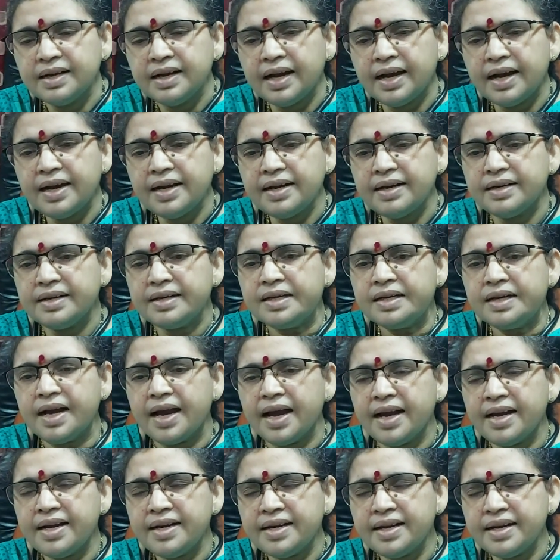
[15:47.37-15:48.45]
and
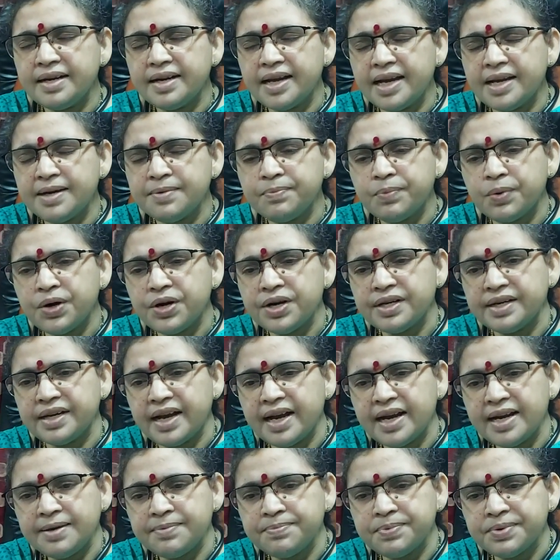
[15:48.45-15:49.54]

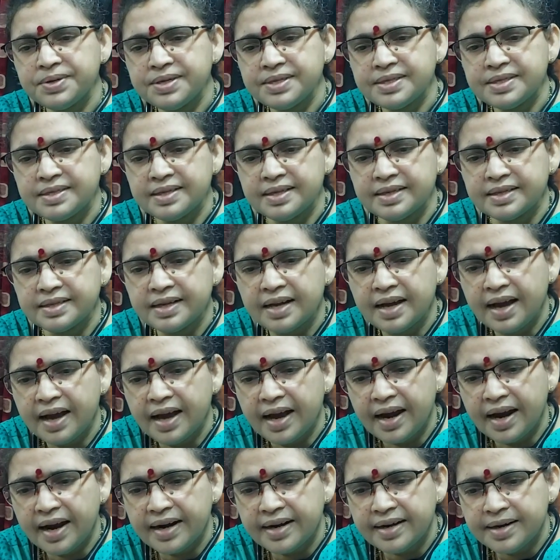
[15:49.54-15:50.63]
89.8%
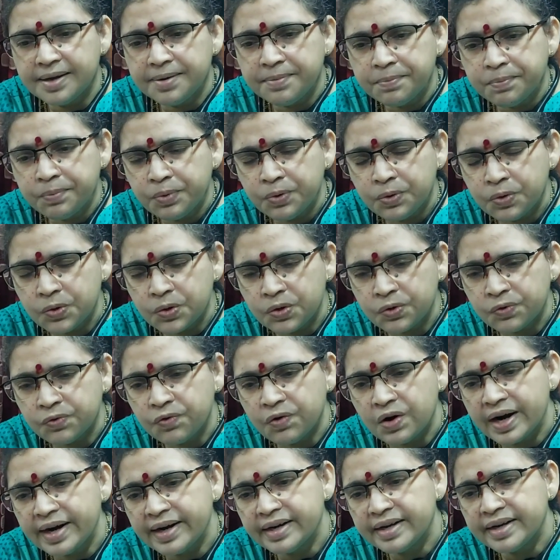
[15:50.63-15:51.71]
had improved
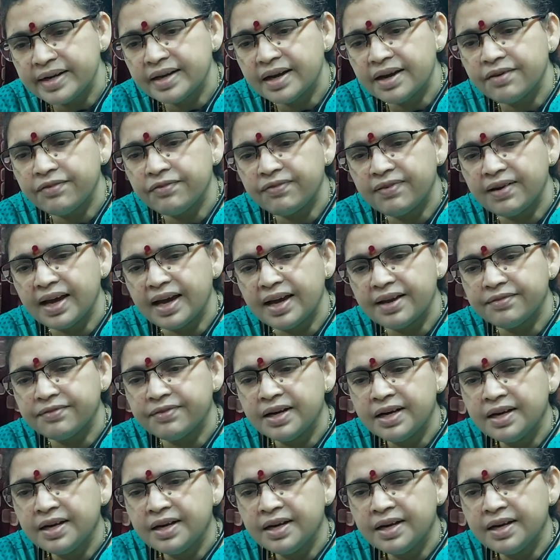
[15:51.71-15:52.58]
quality of life